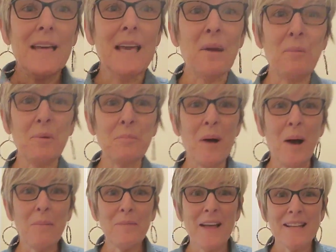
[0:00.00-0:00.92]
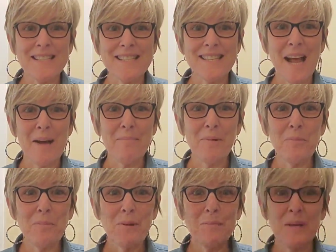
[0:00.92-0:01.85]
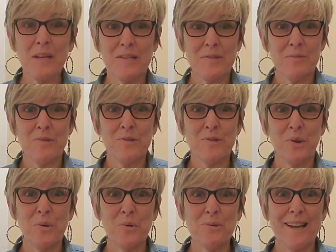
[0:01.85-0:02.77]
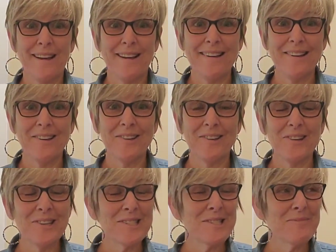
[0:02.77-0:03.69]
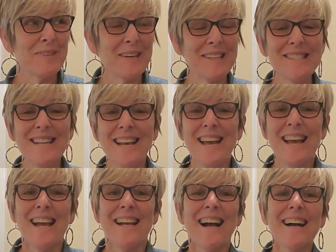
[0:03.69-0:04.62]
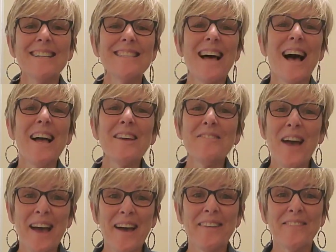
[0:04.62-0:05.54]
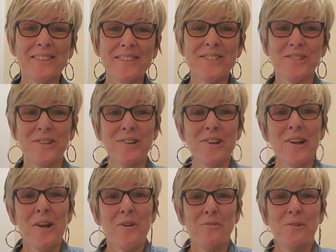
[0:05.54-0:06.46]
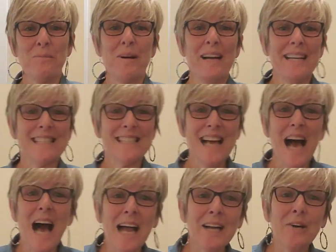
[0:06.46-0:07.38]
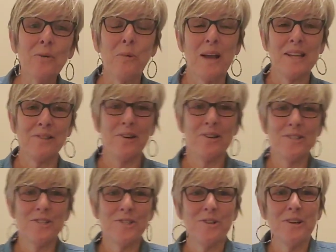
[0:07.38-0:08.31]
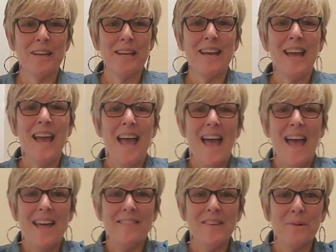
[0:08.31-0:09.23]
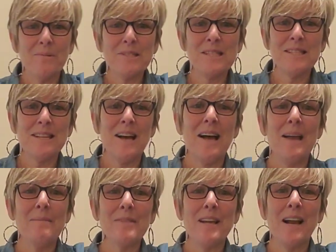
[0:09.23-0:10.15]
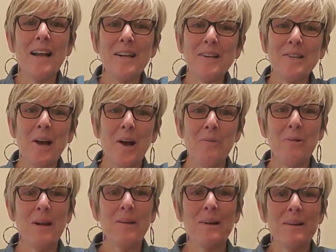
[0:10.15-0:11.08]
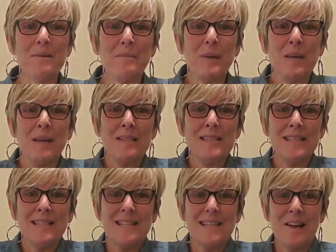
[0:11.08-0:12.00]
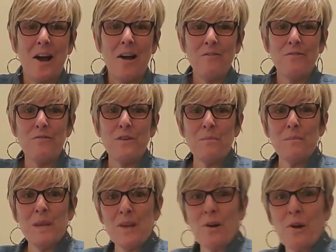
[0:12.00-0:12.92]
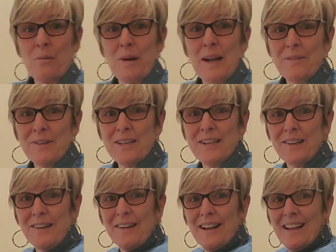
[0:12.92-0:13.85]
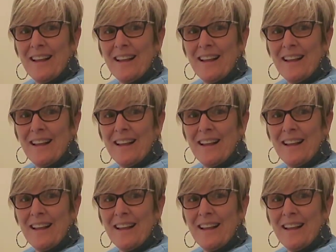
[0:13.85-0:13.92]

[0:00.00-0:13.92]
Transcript: It would pop that snap open because it was so tight across the bust. Guys, I've had this shirt for my entire weight loss journey, and there was a time that I could not wear it because it did not fit me around here.